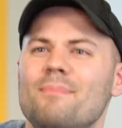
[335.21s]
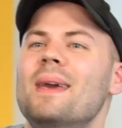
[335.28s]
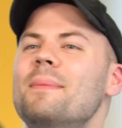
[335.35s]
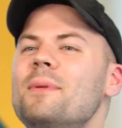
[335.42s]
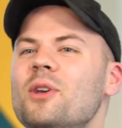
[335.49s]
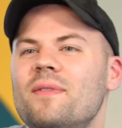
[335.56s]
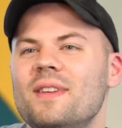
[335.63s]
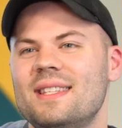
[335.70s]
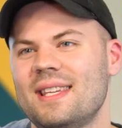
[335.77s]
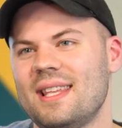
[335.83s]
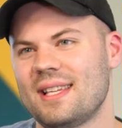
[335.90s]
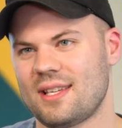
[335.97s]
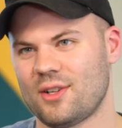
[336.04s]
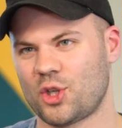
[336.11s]
Maybe you even
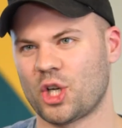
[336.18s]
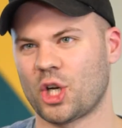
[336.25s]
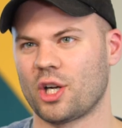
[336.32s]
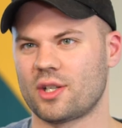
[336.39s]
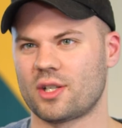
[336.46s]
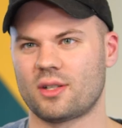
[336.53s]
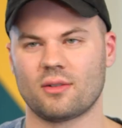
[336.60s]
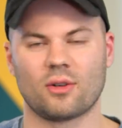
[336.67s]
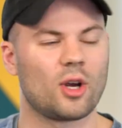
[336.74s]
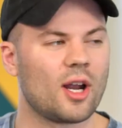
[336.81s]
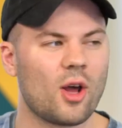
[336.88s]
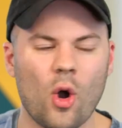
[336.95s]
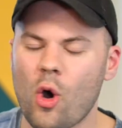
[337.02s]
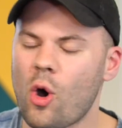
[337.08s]
see this at church or
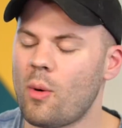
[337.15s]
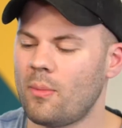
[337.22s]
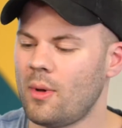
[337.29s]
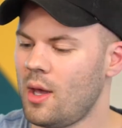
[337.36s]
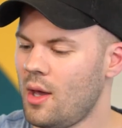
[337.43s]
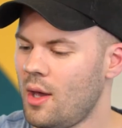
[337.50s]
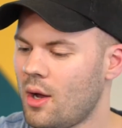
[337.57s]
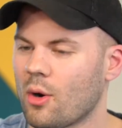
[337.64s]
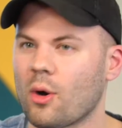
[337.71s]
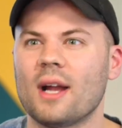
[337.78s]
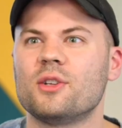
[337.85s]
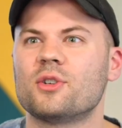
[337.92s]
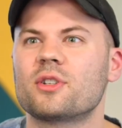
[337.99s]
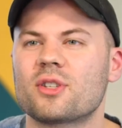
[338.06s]
at home or
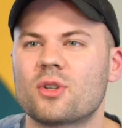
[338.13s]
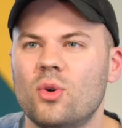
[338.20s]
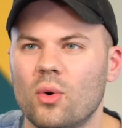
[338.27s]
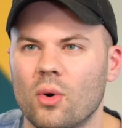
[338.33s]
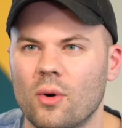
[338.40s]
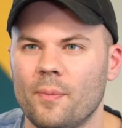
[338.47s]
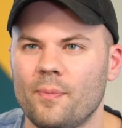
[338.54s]
at your school.